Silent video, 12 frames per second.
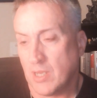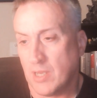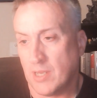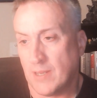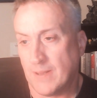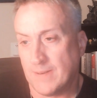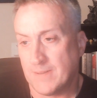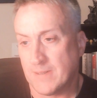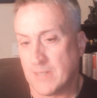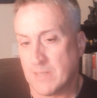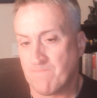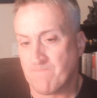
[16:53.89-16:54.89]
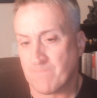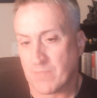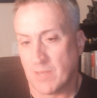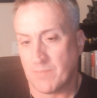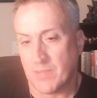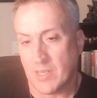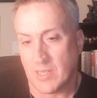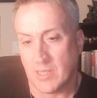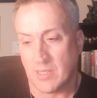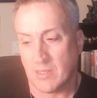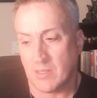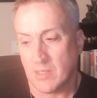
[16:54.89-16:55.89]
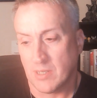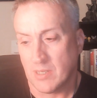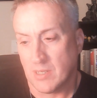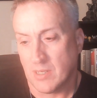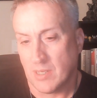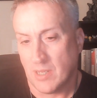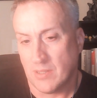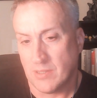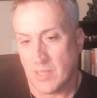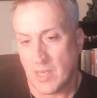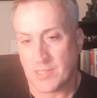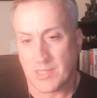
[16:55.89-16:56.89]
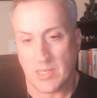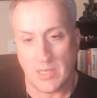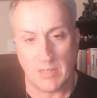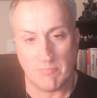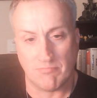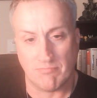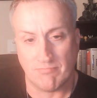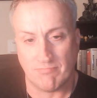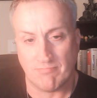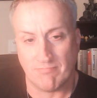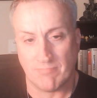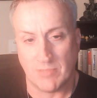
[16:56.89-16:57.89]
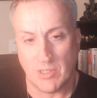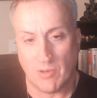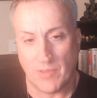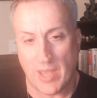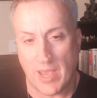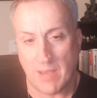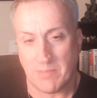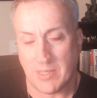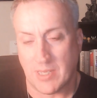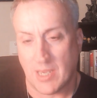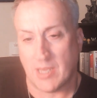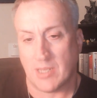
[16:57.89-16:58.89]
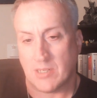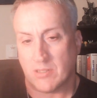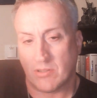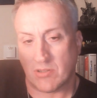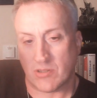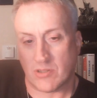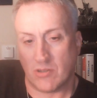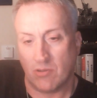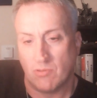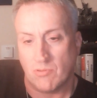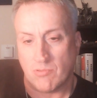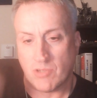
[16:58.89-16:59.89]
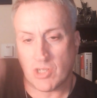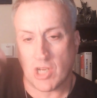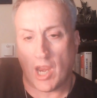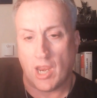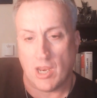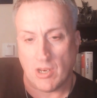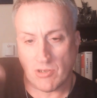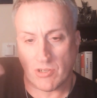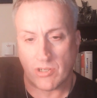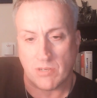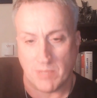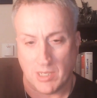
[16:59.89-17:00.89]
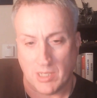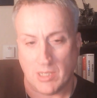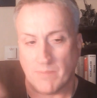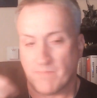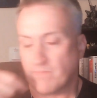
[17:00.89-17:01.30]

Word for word: And uh, I'm thinking that uh, you know that began to change me.